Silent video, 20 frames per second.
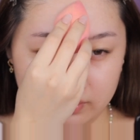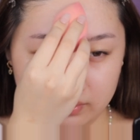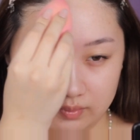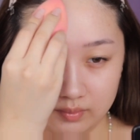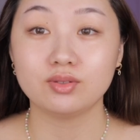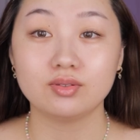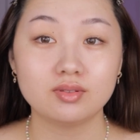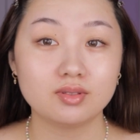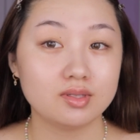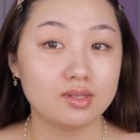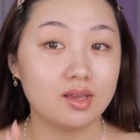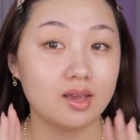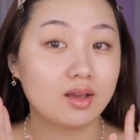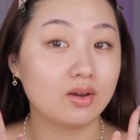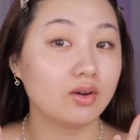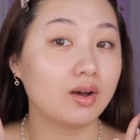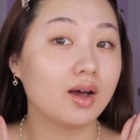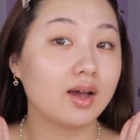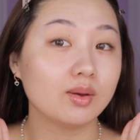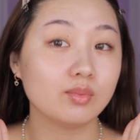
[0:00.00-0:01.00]
You can see
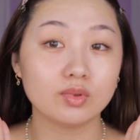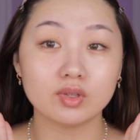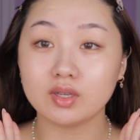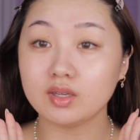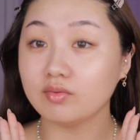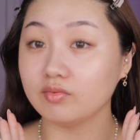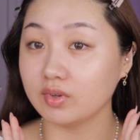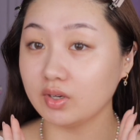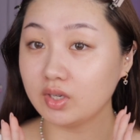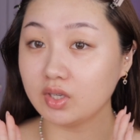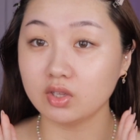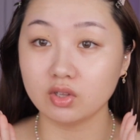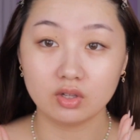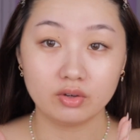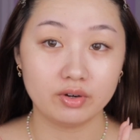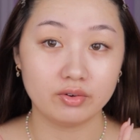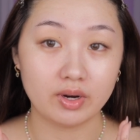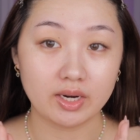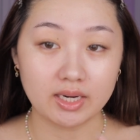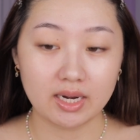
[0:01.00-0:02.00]
how I'm looking very
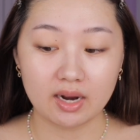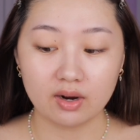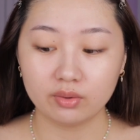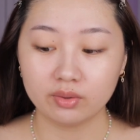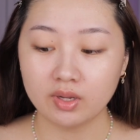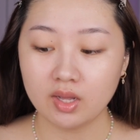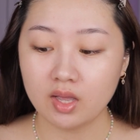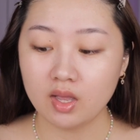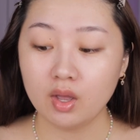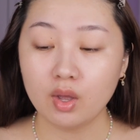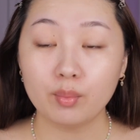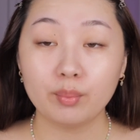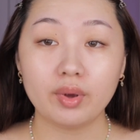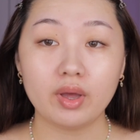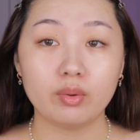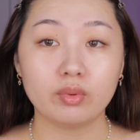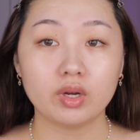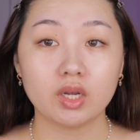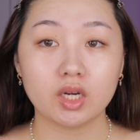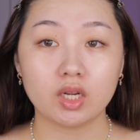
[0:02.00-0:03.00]
glowy right now,
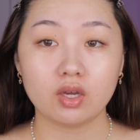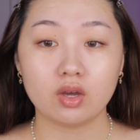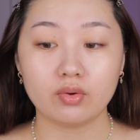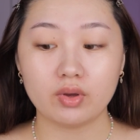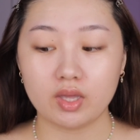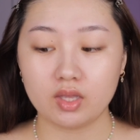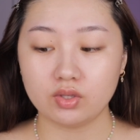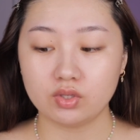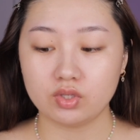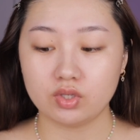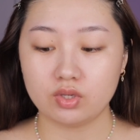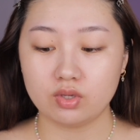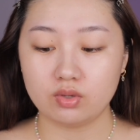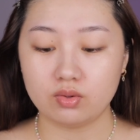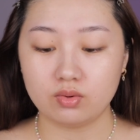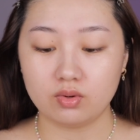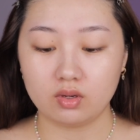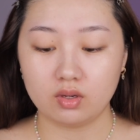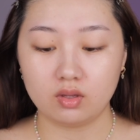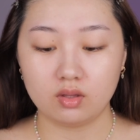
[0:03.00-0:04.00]
but we're gonna go
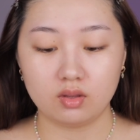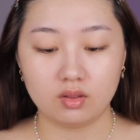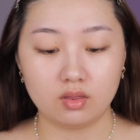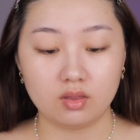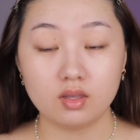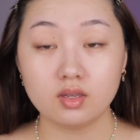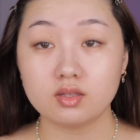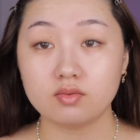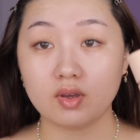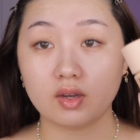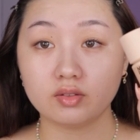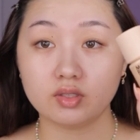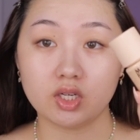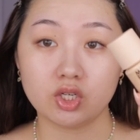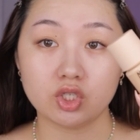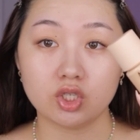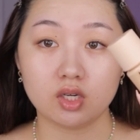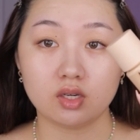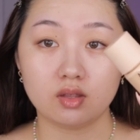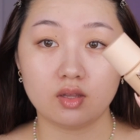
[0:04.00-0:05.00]
into this
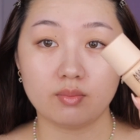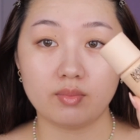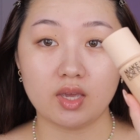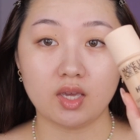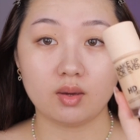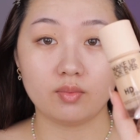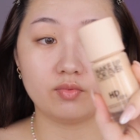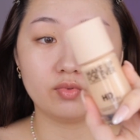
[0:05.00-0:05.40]
foundation, the Makeup